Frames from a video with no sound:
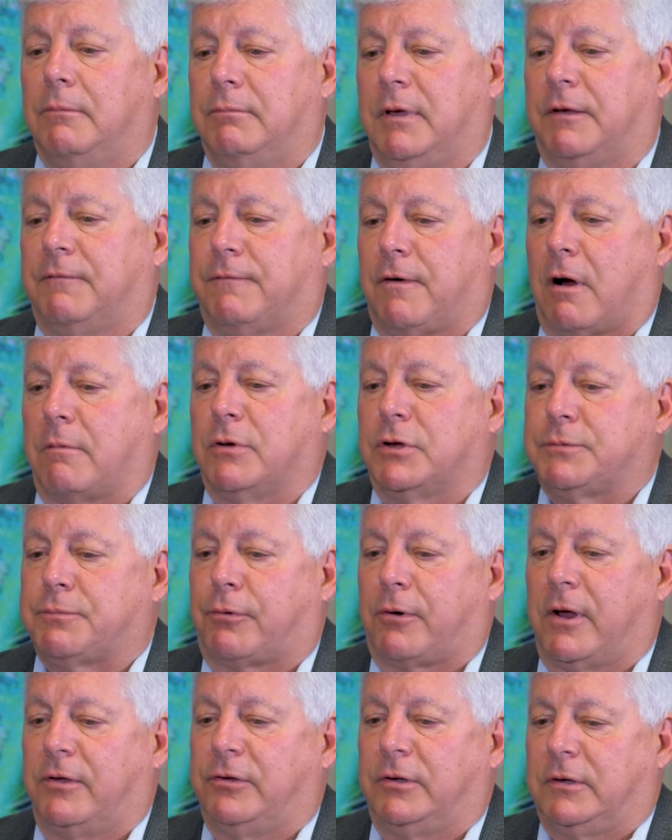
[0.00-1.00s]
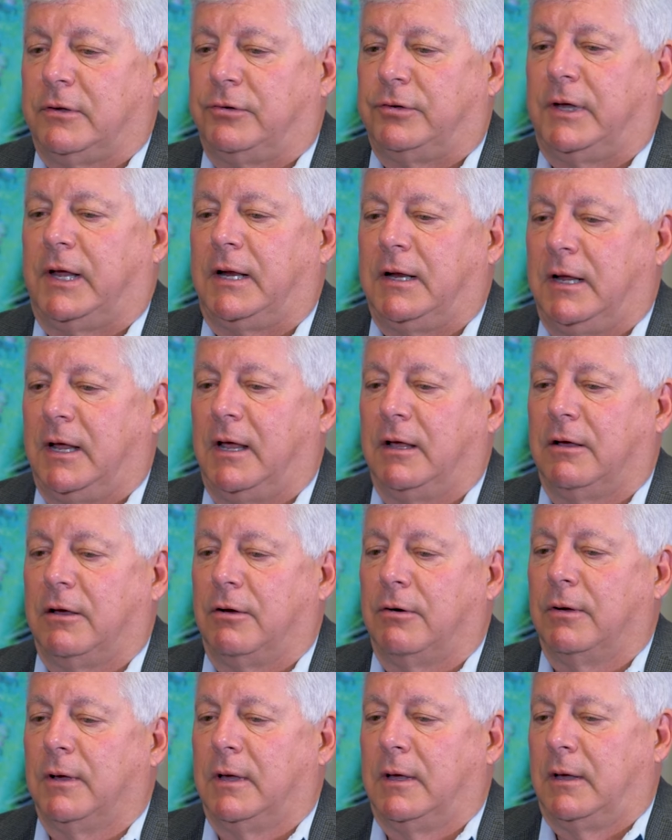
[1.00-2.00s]
Big pharma's present in San
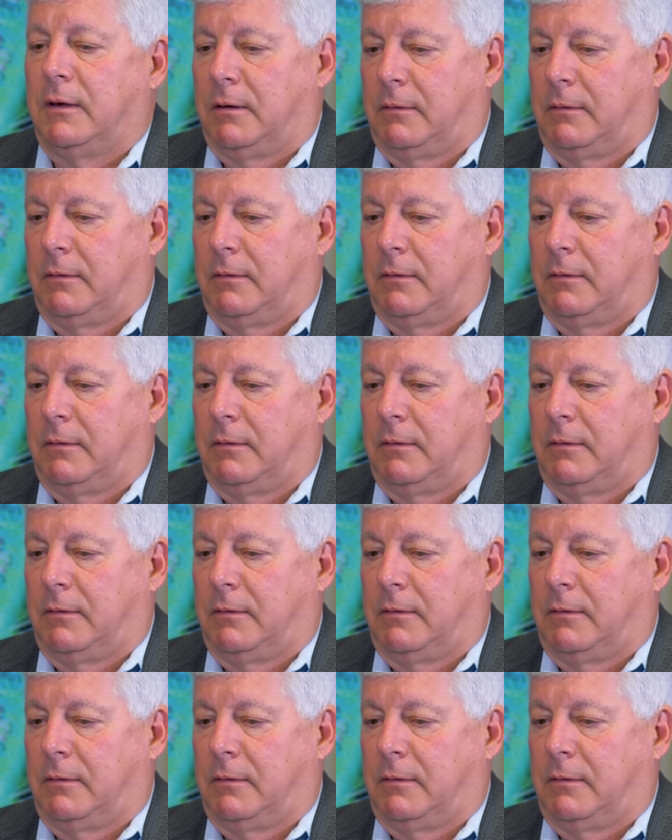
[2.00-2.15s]
Diego